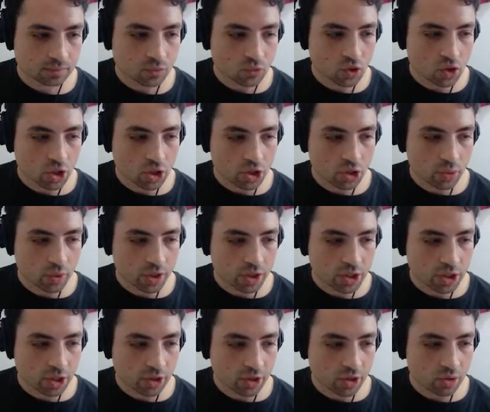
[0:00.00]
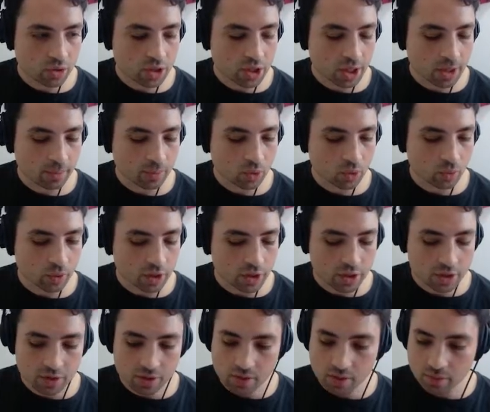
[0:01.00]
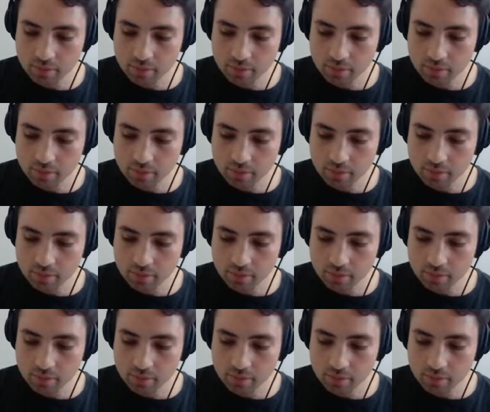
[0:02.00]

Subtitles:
It's also a stereo sample, which is